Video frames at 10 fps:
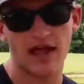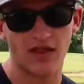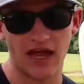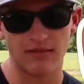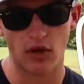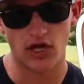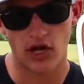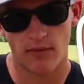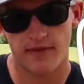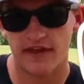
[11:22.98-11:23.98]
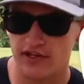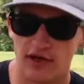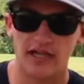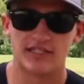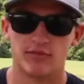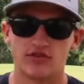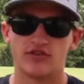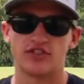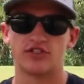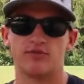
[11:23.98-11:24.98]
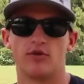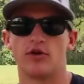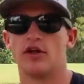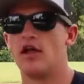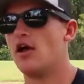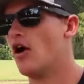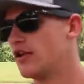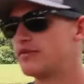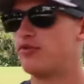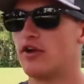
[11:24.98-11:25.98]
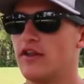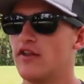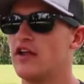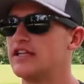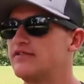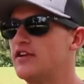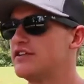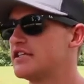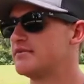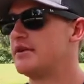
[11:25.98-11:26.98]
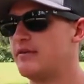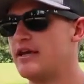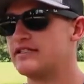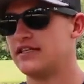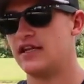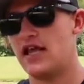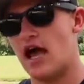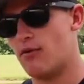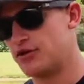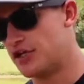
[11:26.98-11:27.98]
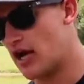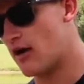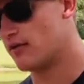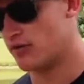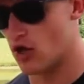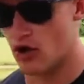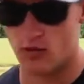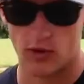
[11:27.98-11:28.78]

that like button up. Thank you guys so much for the support. All the support on the latest videos has been amazing. I want you to comment below